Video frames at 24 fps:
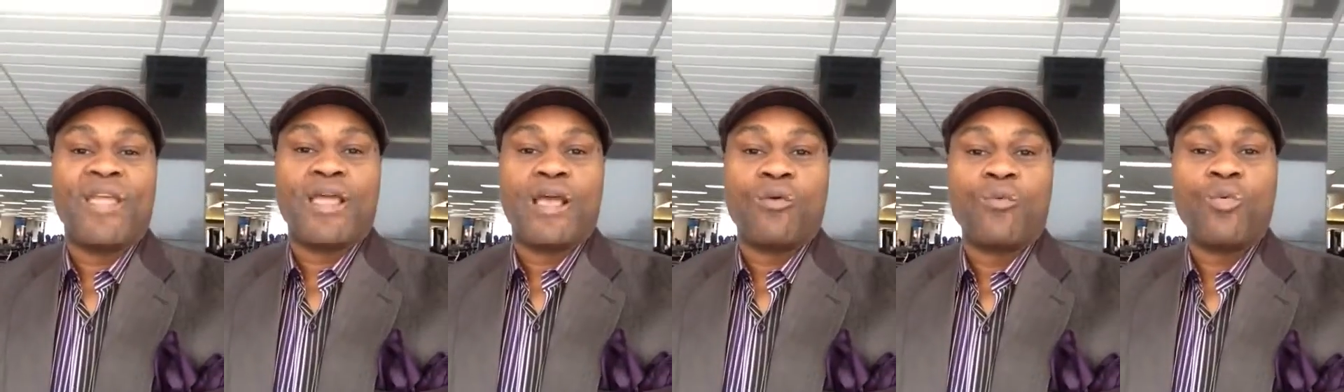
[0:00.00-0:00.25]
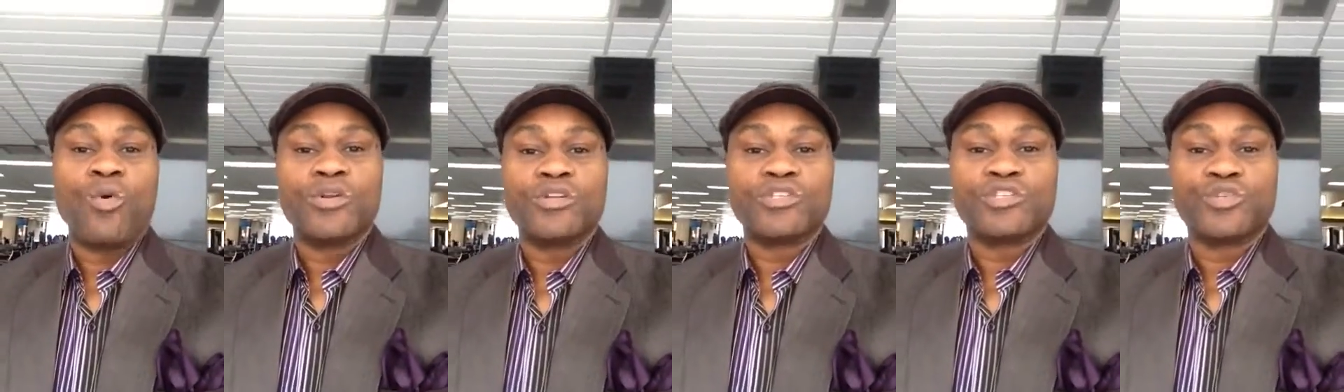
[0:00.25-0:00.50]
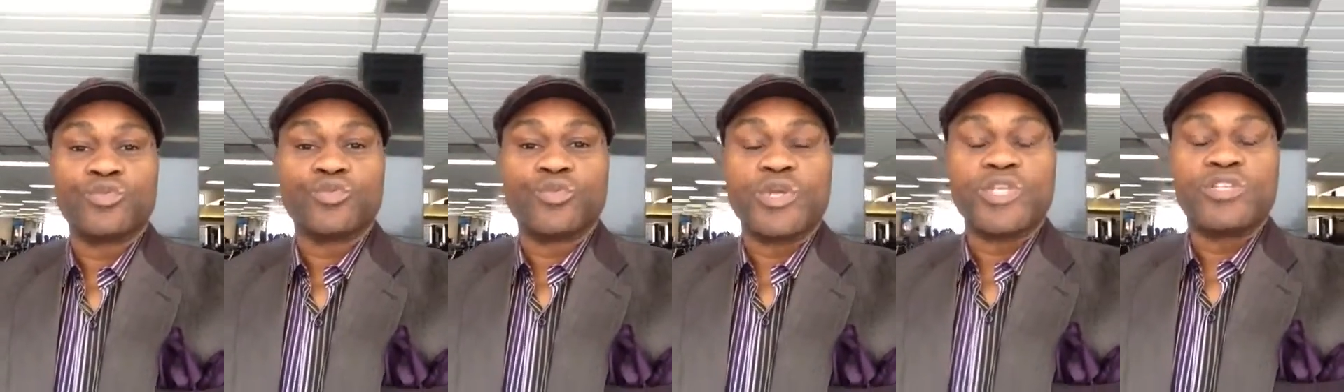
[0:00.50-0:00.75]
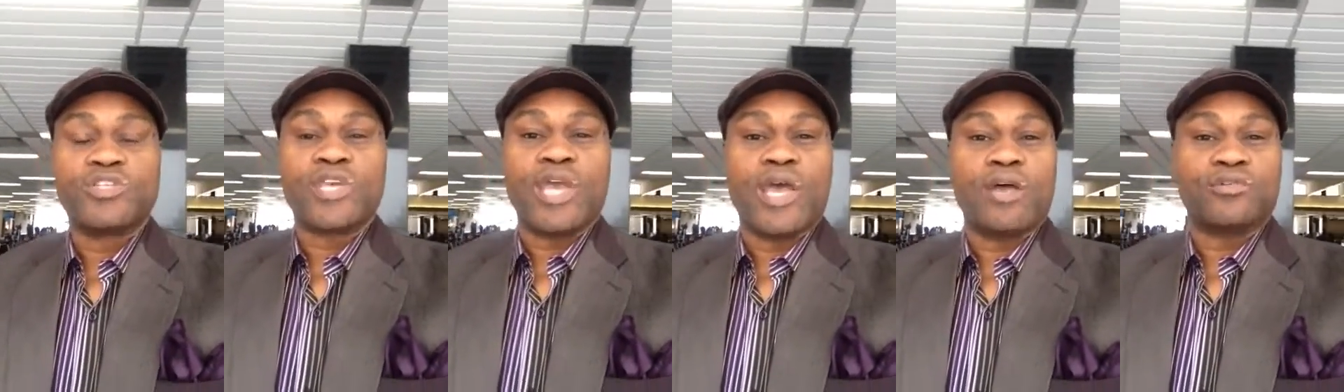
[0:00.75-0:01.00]
I wanted to
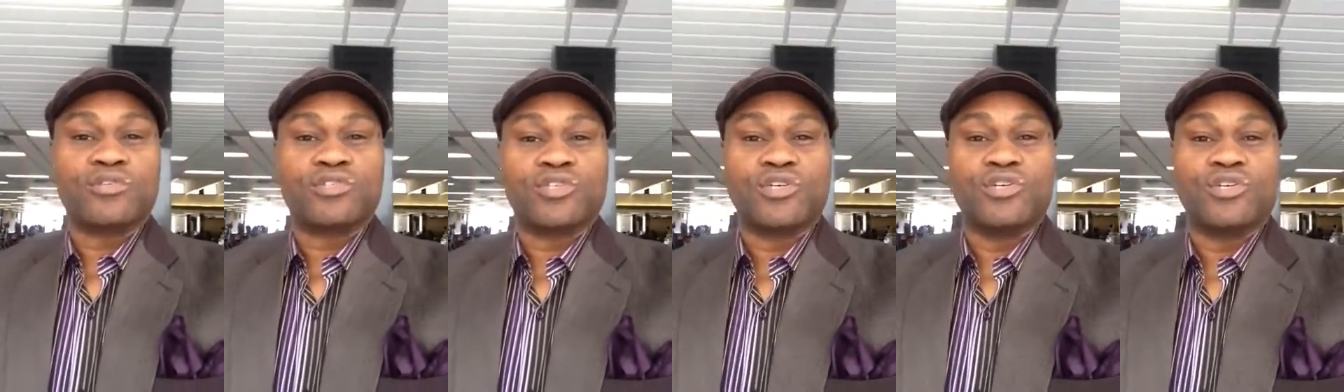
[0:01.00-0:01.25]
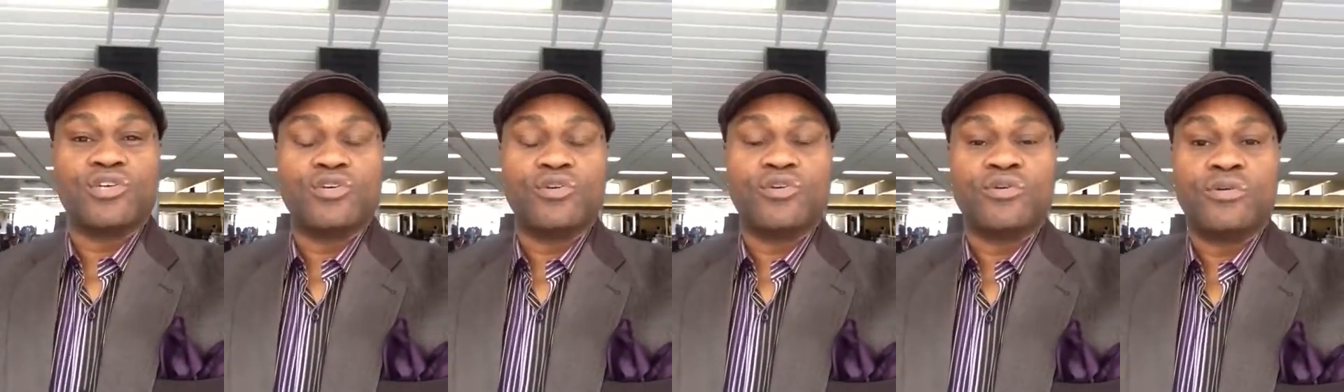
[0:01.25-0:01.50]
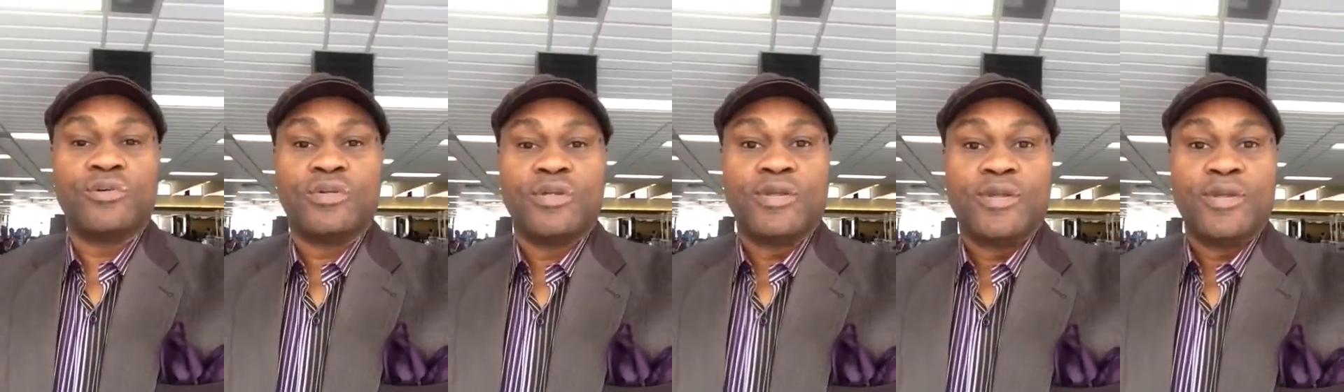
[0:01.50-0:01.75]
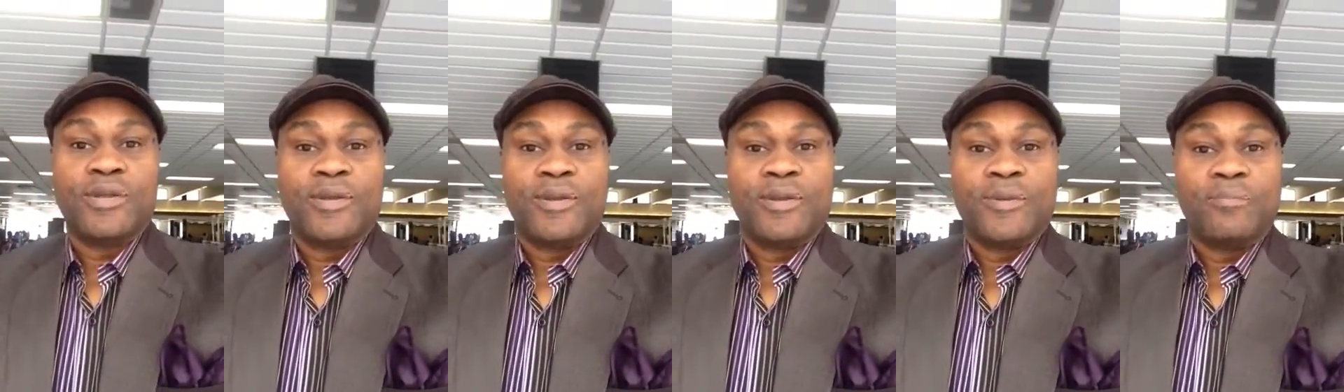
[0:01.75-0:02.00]
reach out to you
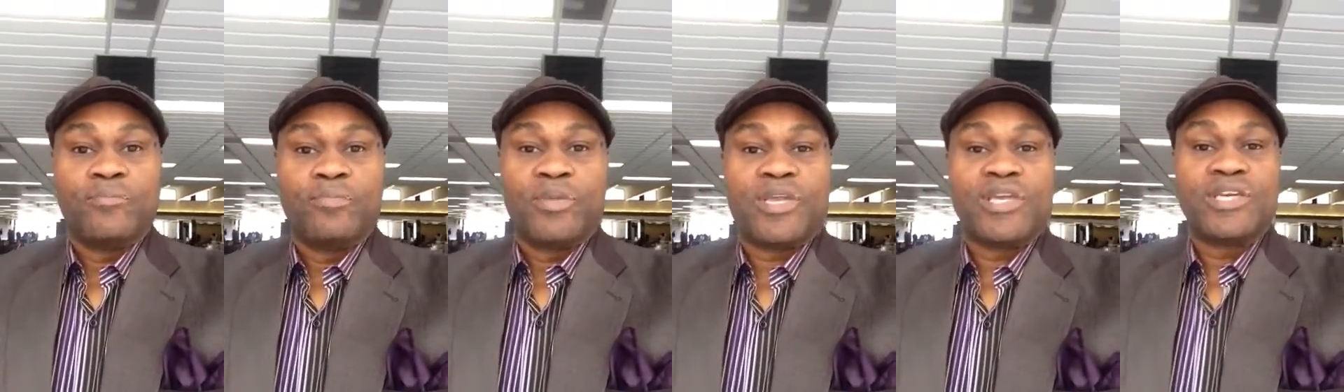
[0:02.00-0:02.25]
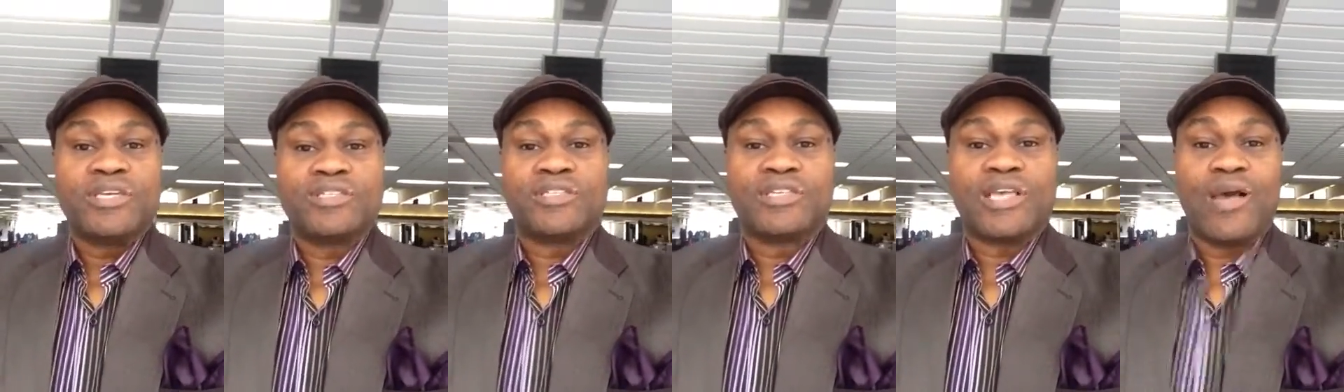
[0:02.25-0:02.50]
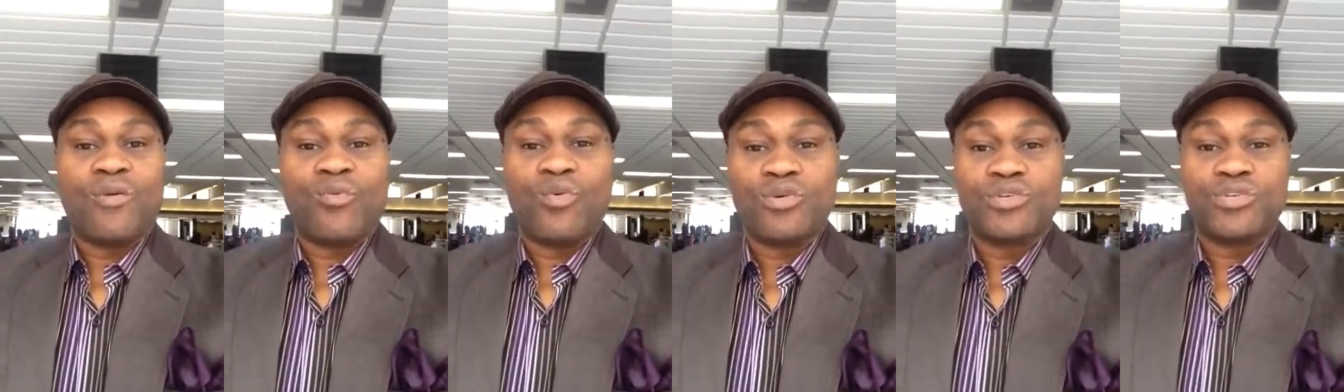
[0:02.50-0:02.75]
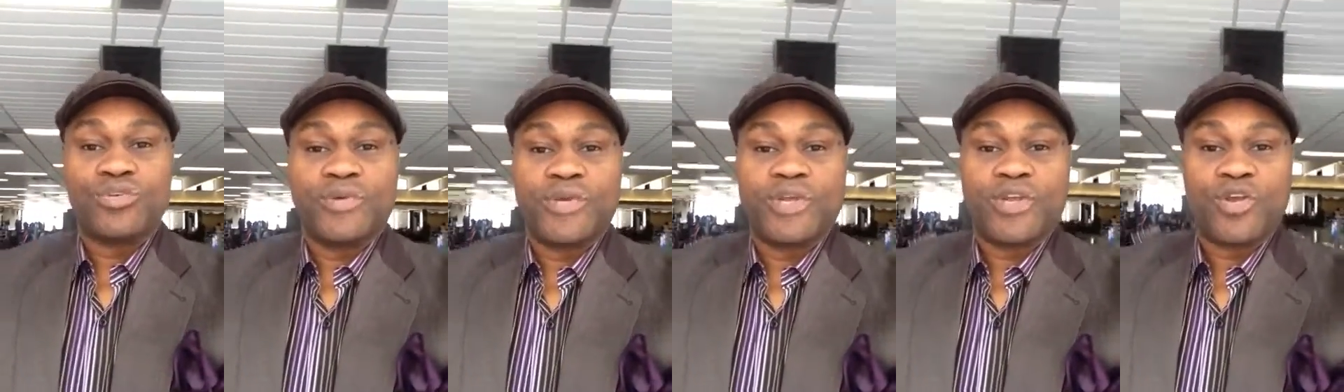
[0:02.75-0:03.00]
because I
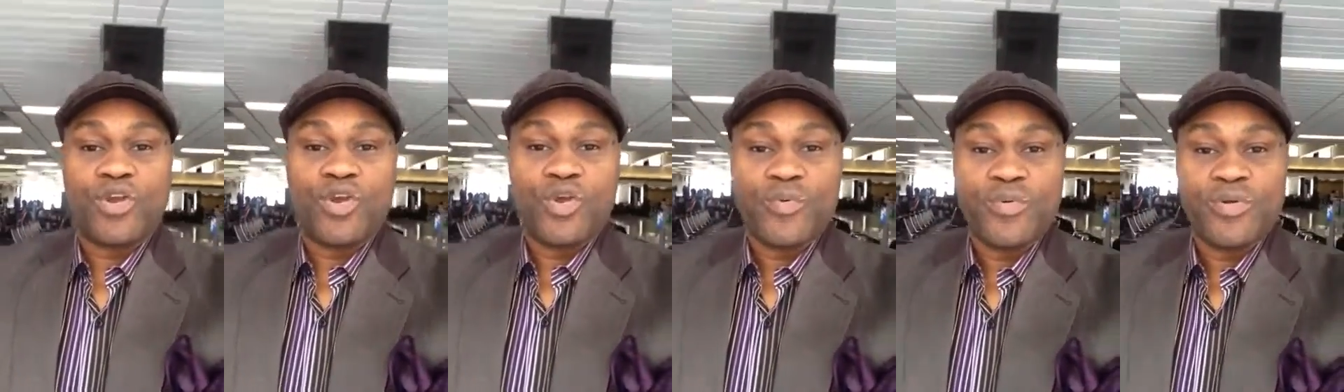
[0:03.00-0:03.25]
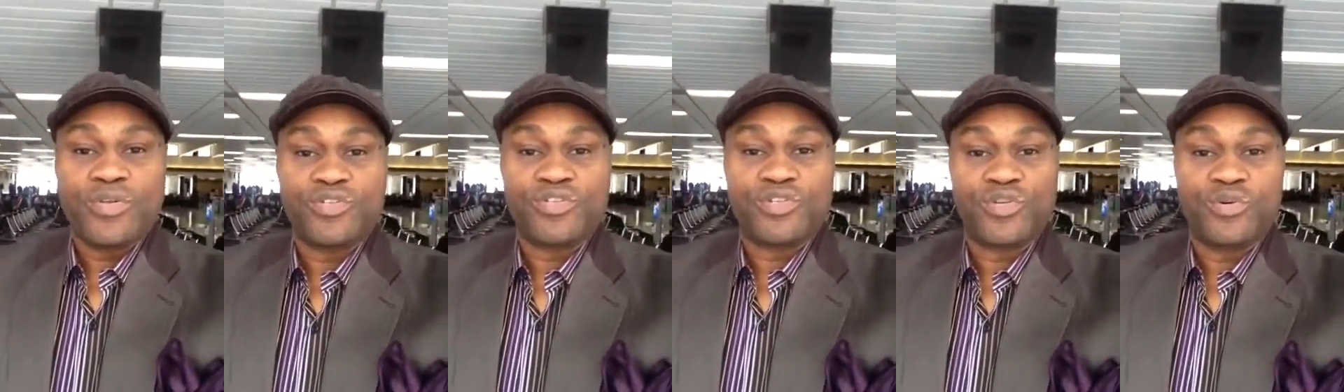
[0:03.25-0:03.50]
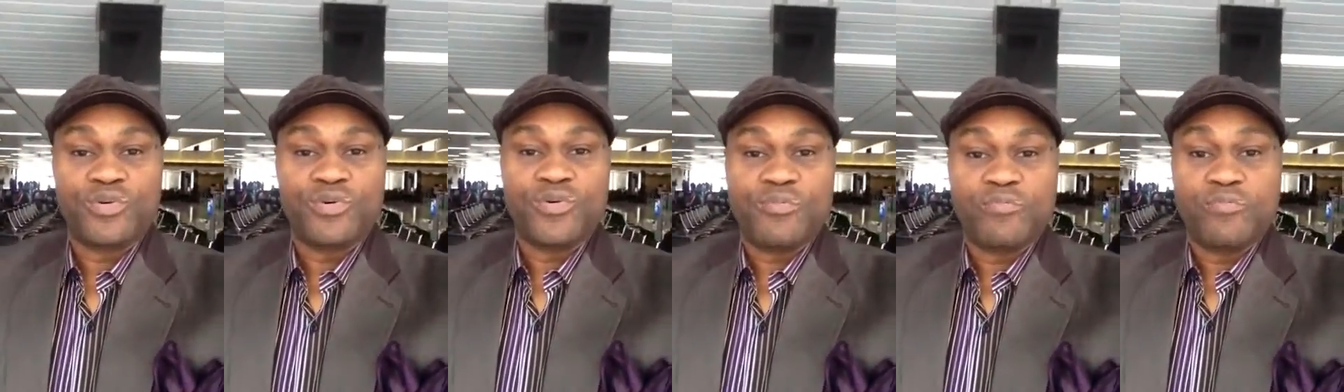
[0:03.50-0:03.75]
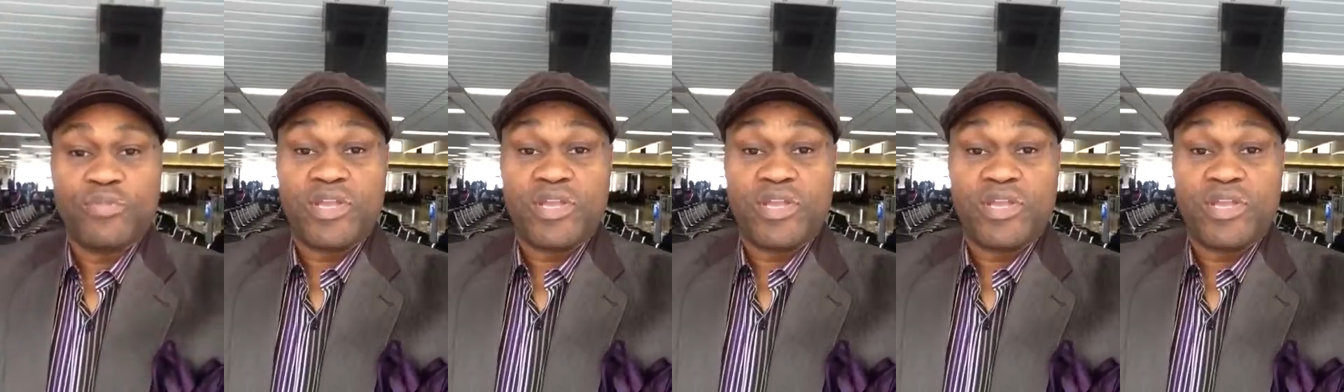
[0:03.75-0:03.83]
want to encourage you